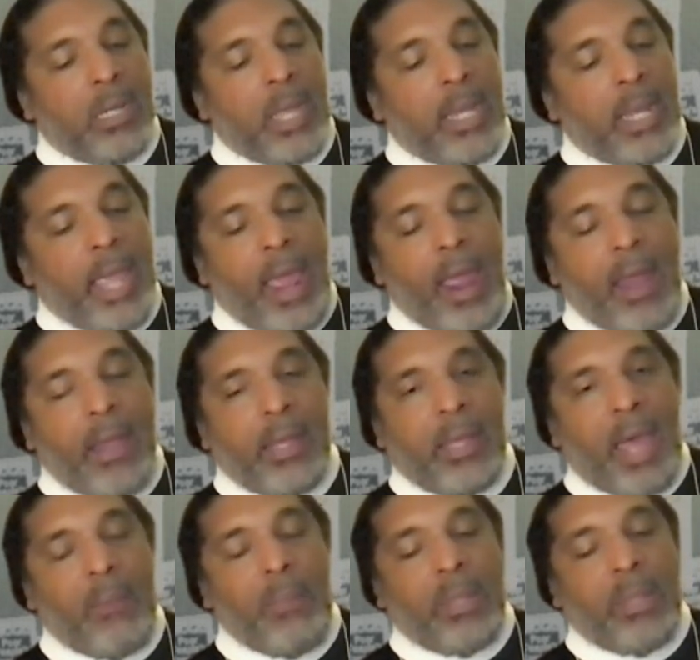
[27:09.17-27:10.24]
And they hired a
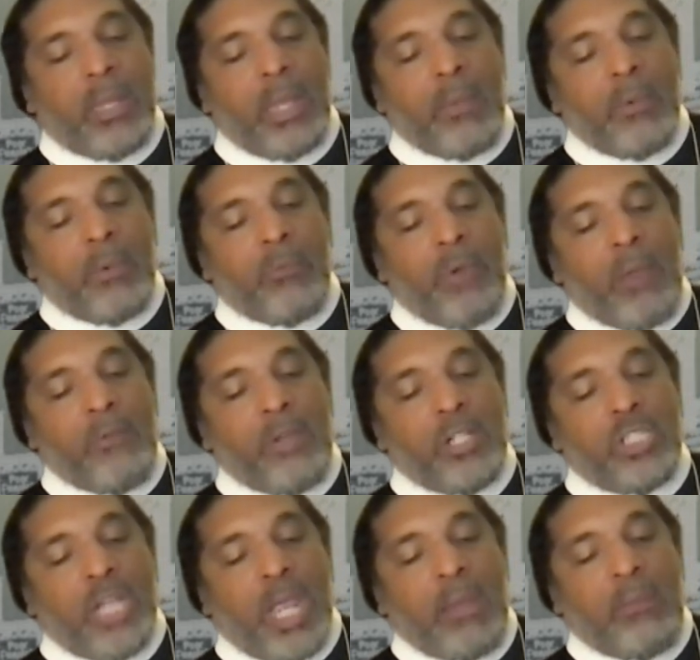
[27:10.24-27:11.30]
guy by the name of Reverend
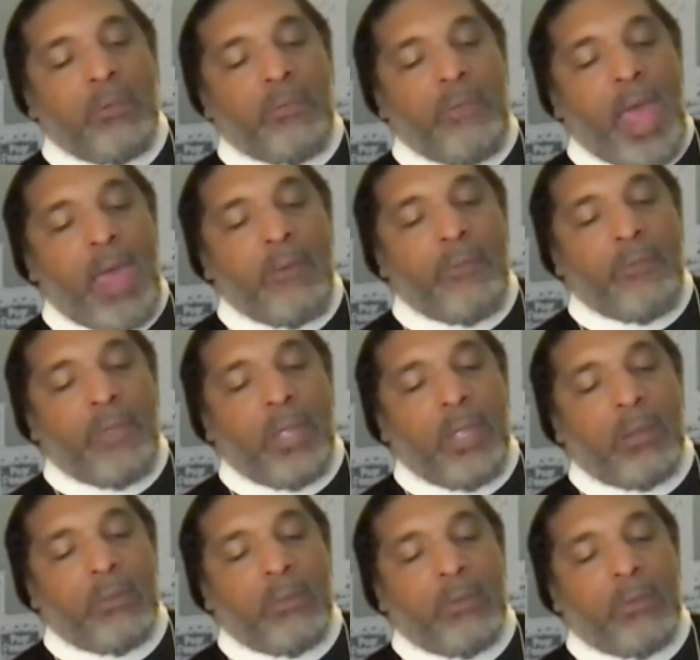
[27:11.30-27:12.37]
James Fifield.